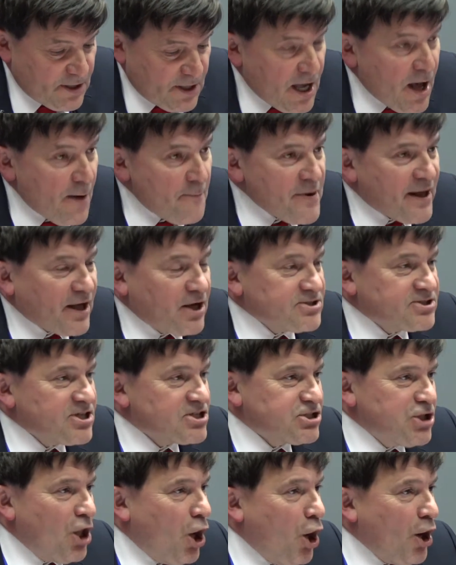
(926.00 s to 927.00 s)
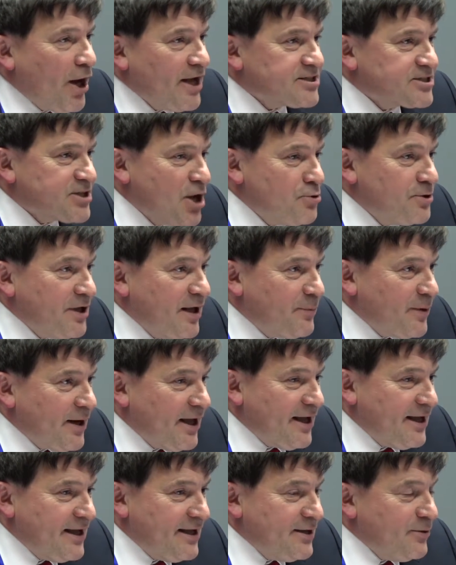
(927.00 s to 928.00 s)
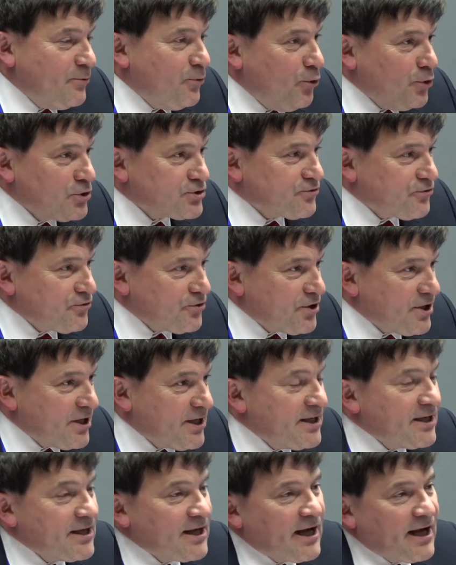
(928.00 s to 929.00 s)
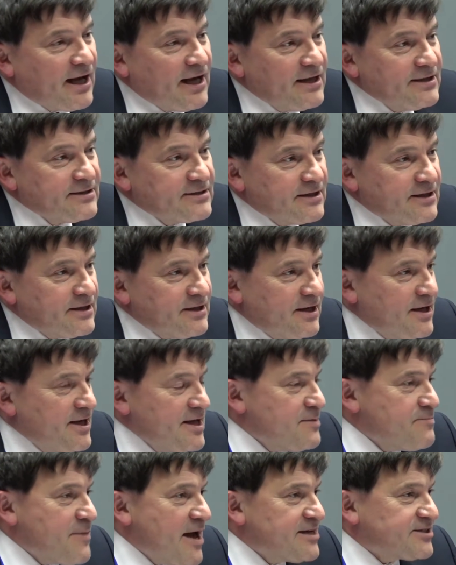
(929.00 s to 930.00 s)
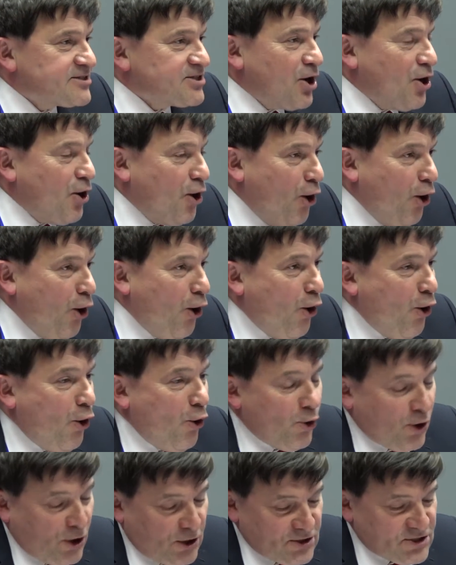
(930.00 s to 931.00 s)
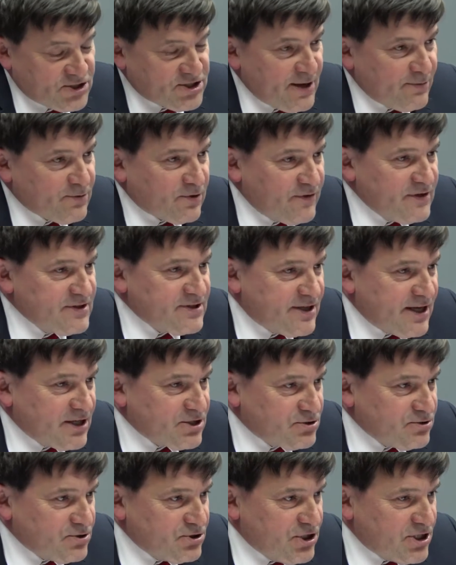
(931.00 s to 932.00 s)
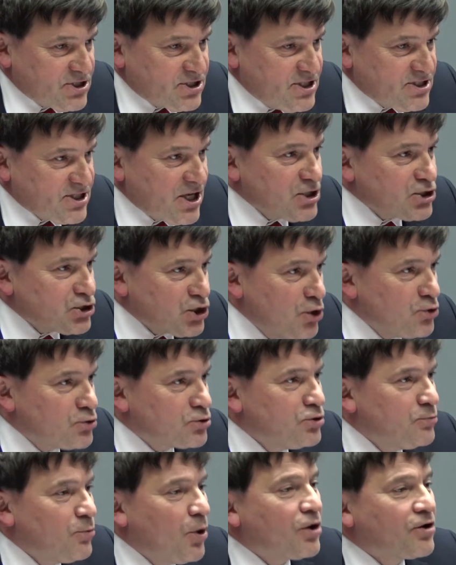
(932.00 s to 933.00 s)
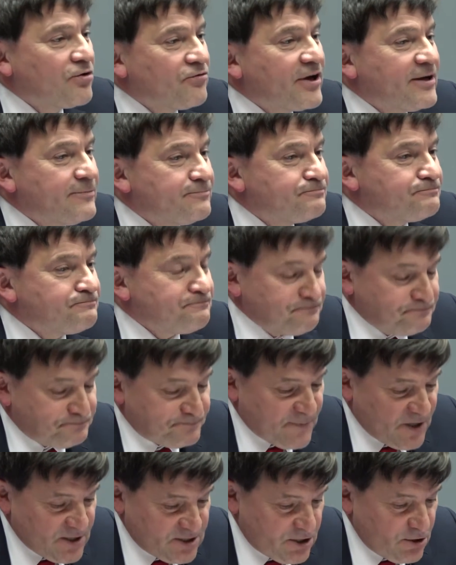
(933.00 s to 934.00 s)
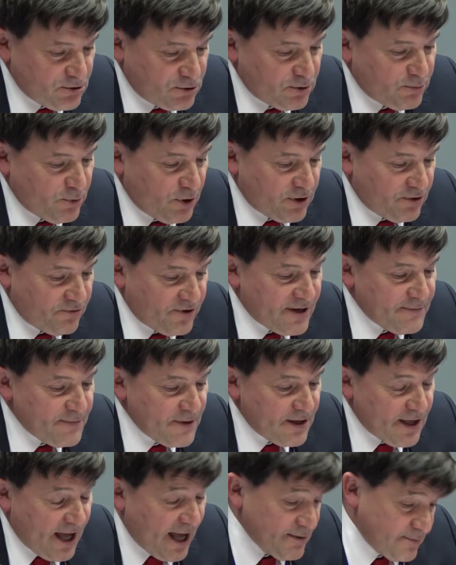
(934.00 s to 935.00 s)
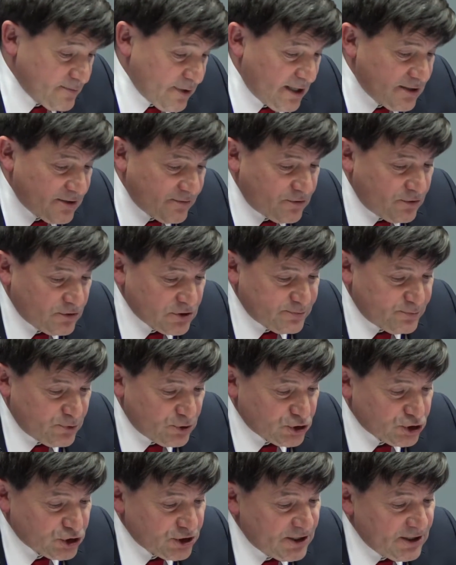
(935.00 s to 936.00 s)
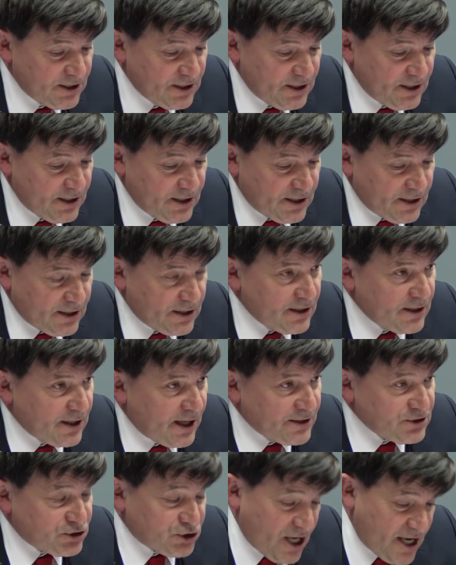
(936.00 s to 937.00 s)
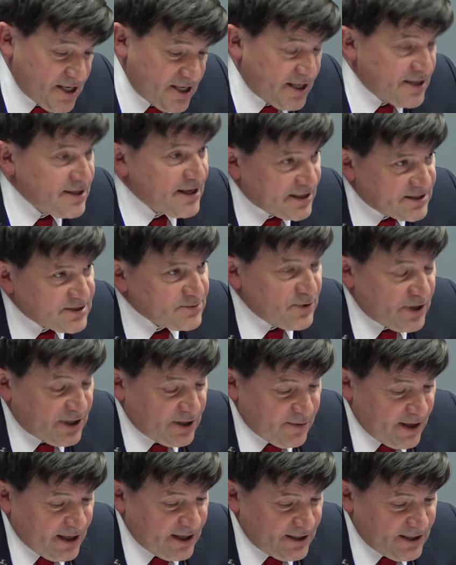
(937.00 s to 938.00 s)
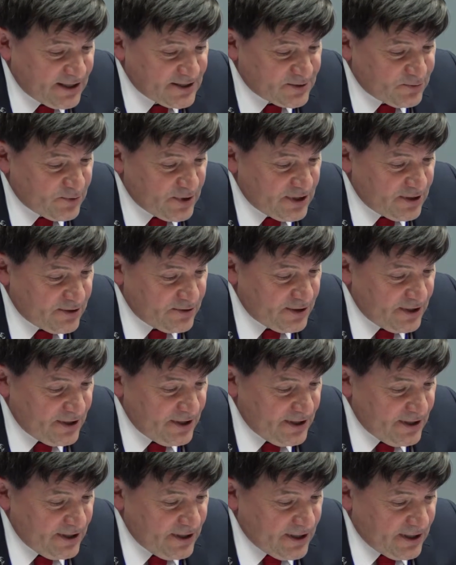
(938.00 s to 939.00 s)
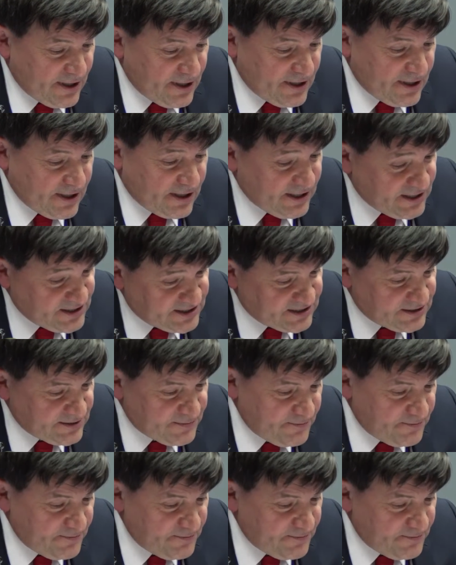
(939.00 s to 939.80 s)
Because as long as Tony Blair walks free, and it makes the whole concept of international justice a total mockery. A total mockery. And of course, Bush. Cheney. And Cheney, yes, we can make a list. We know Clinton.